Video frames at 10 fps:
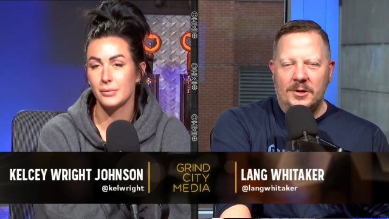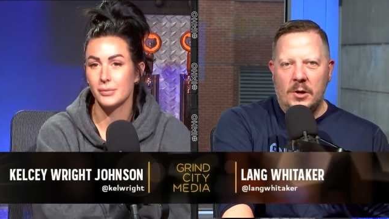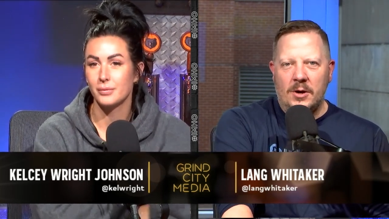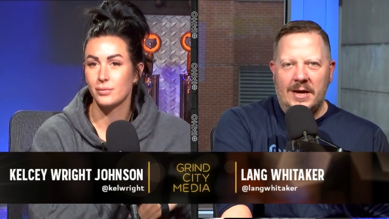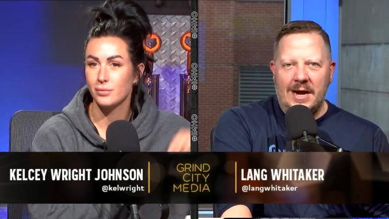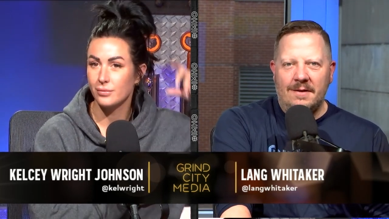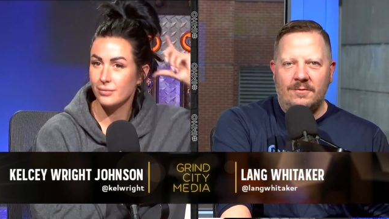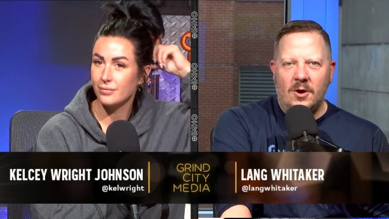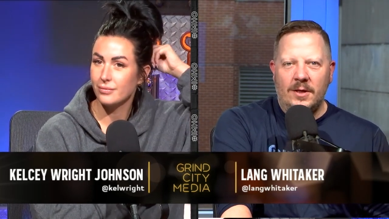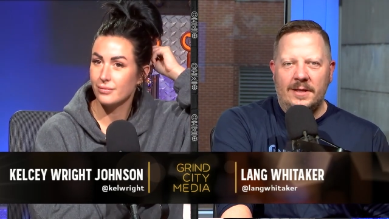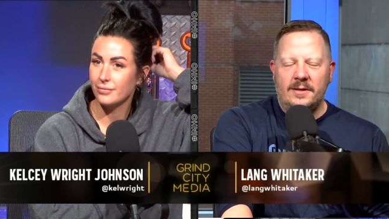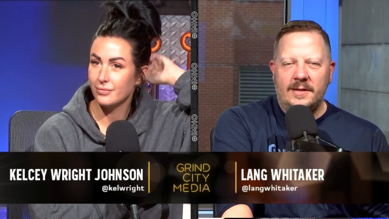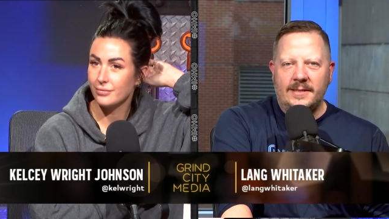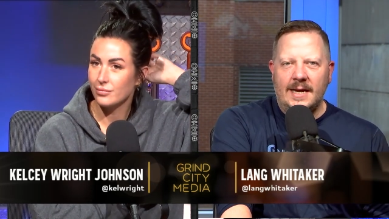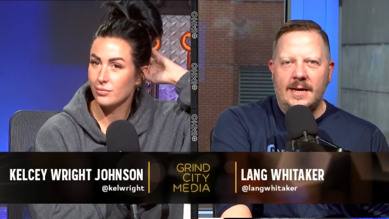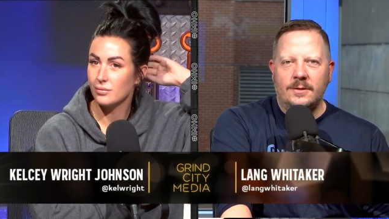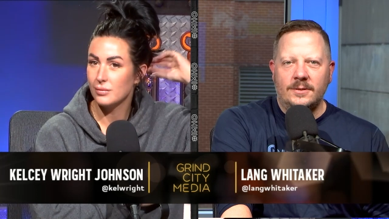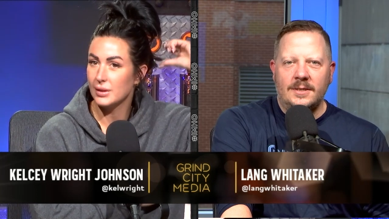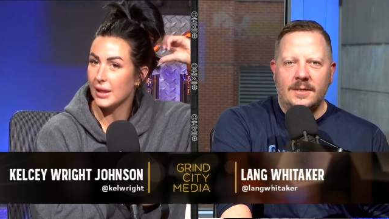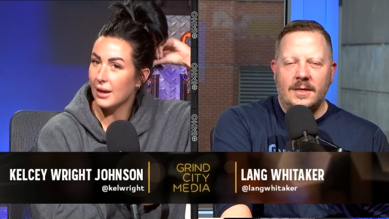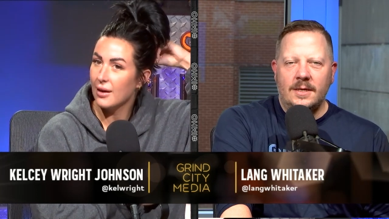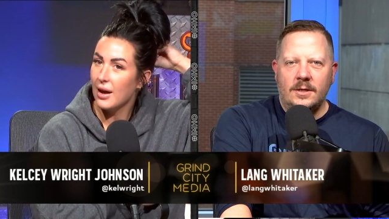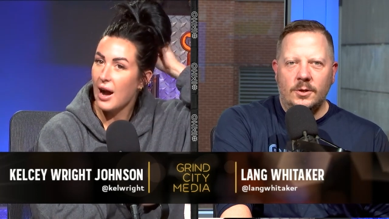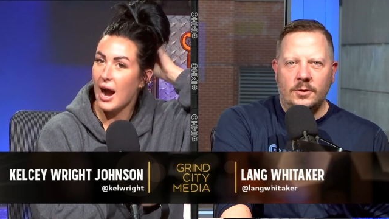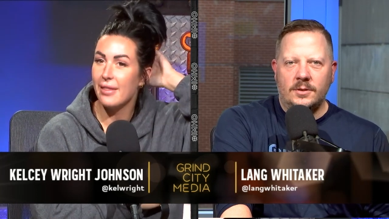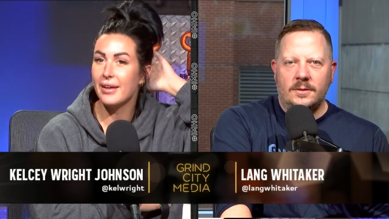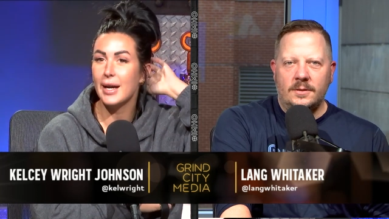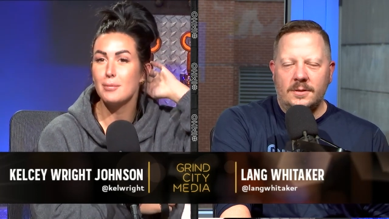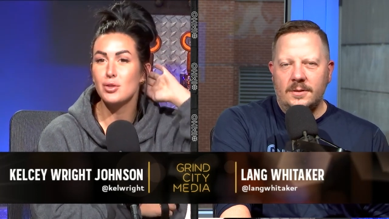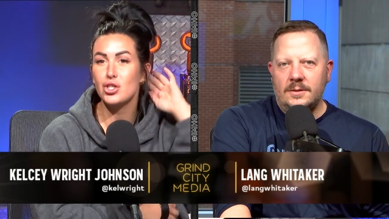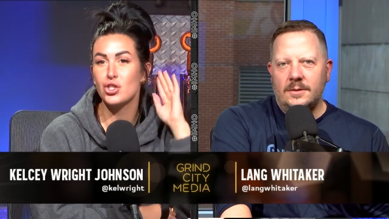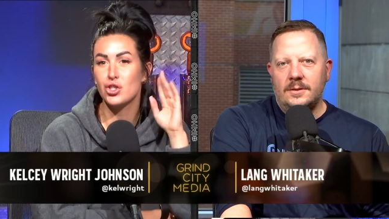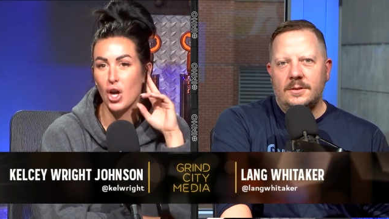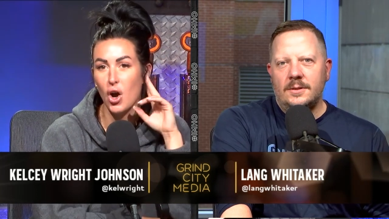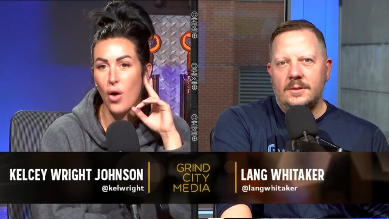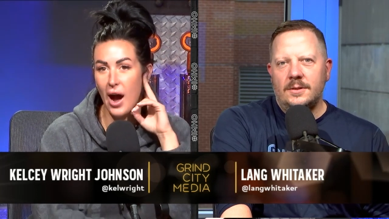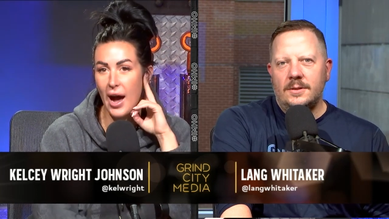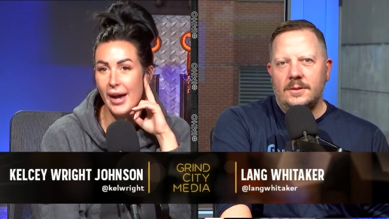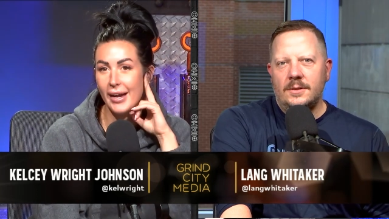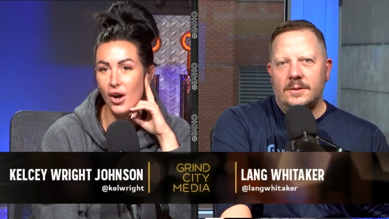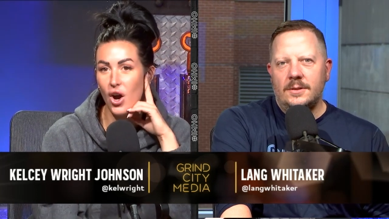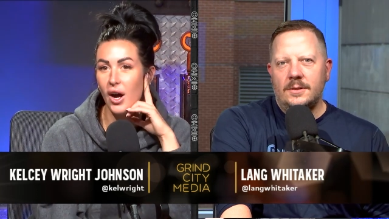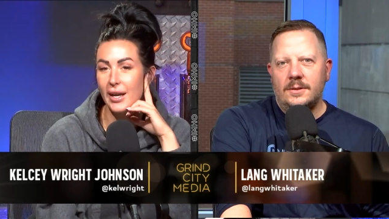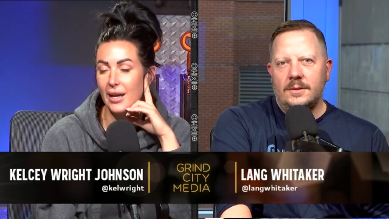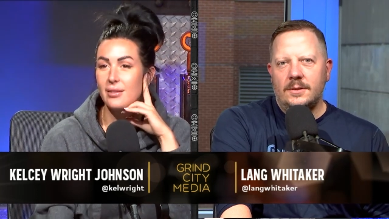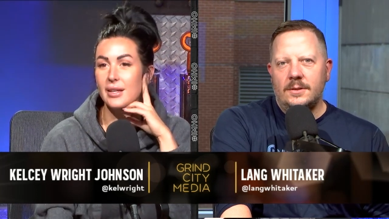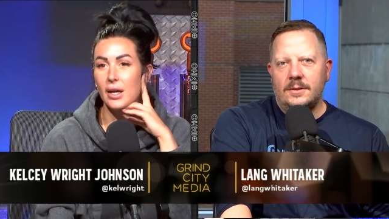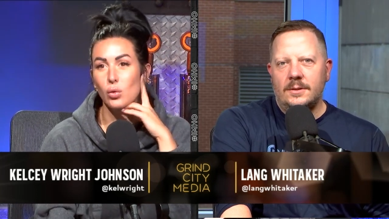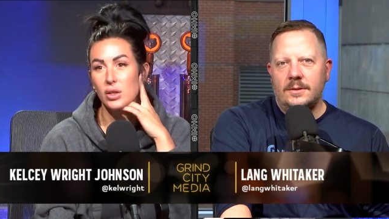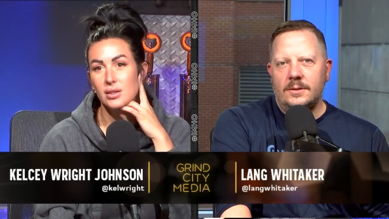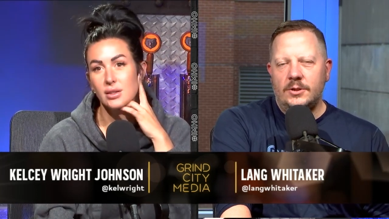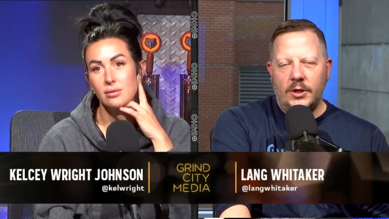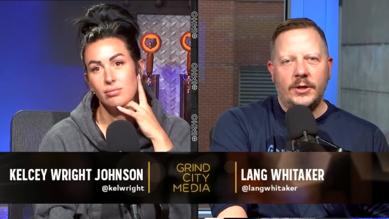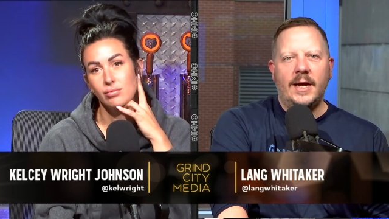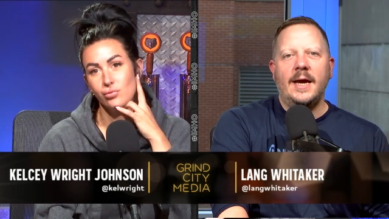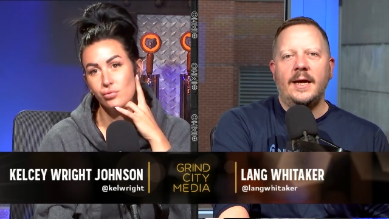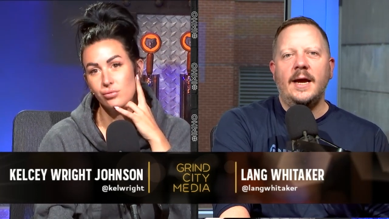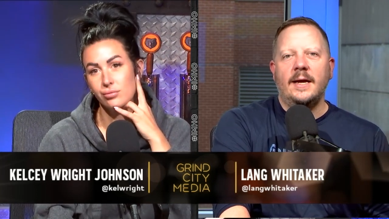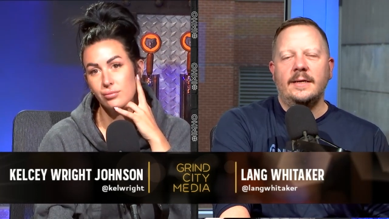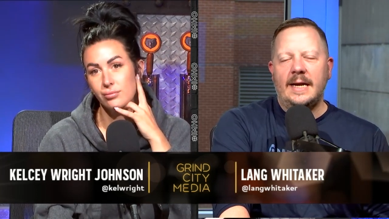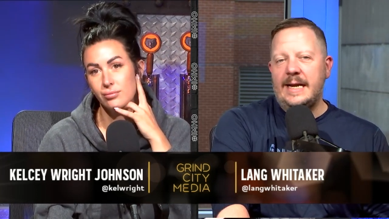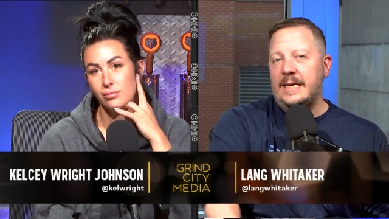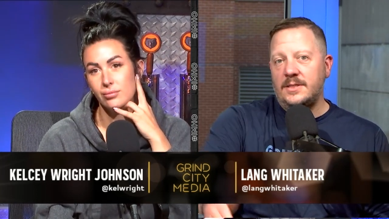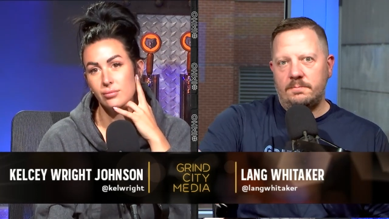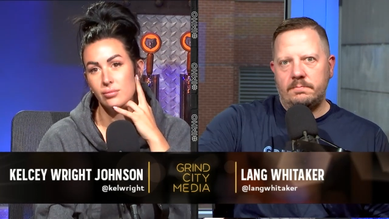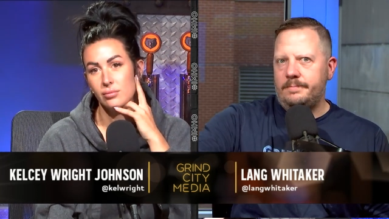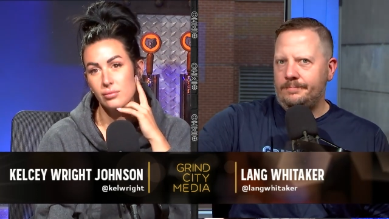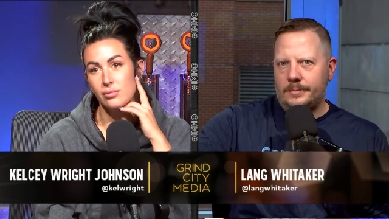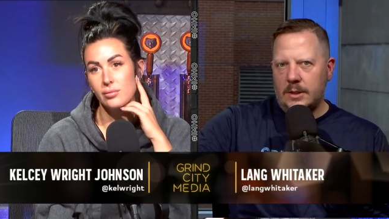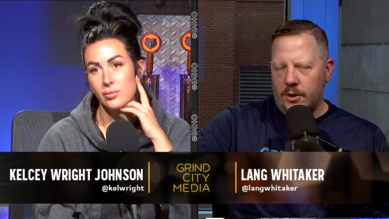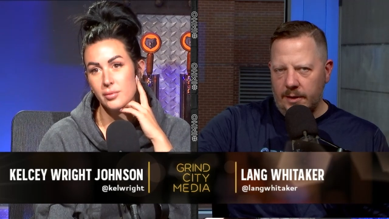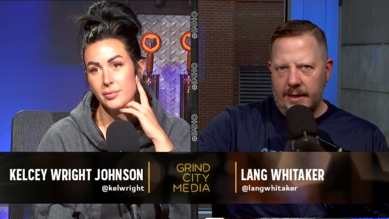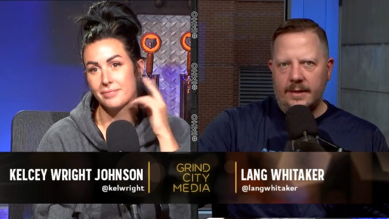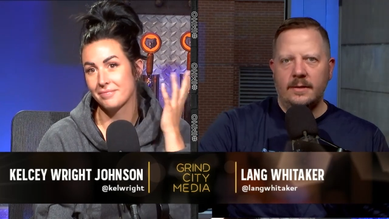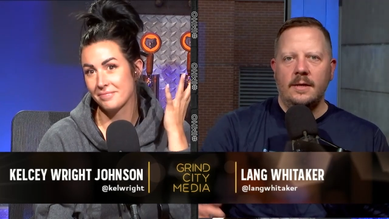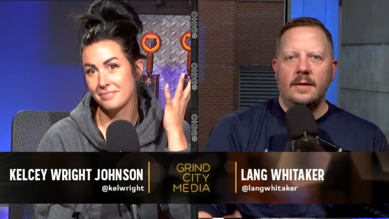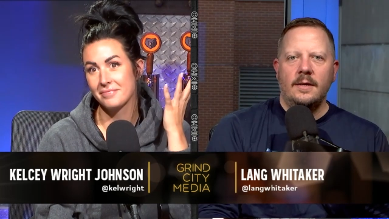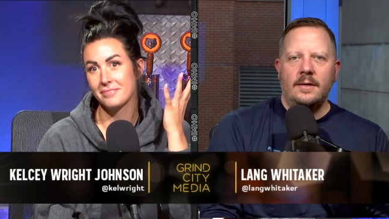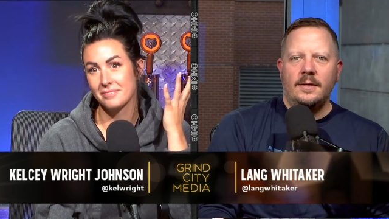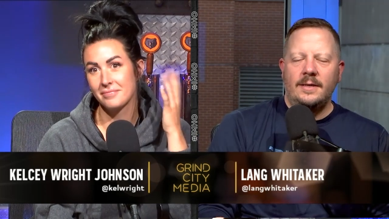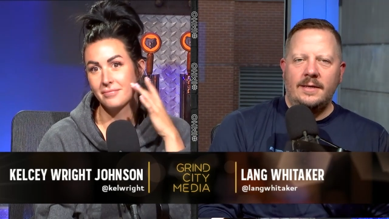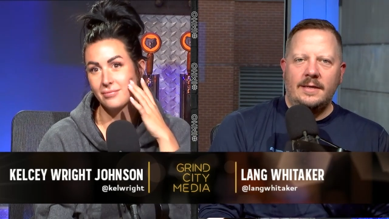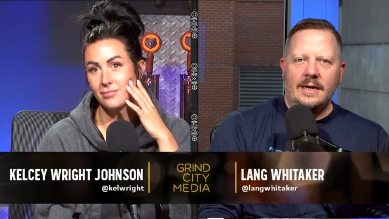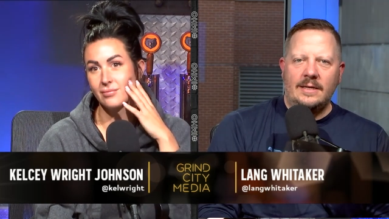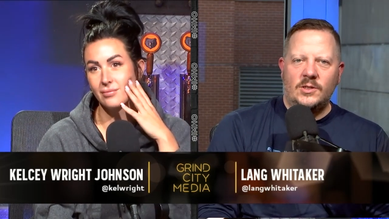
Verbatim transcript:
Speaker 1: you already have Karl-Anthony Towns. Yeah. I think
Speaker 2: I'm just so high on Anthony Edwards.
Speaker 1: Sure, yeah, yeah. And he's clearly it's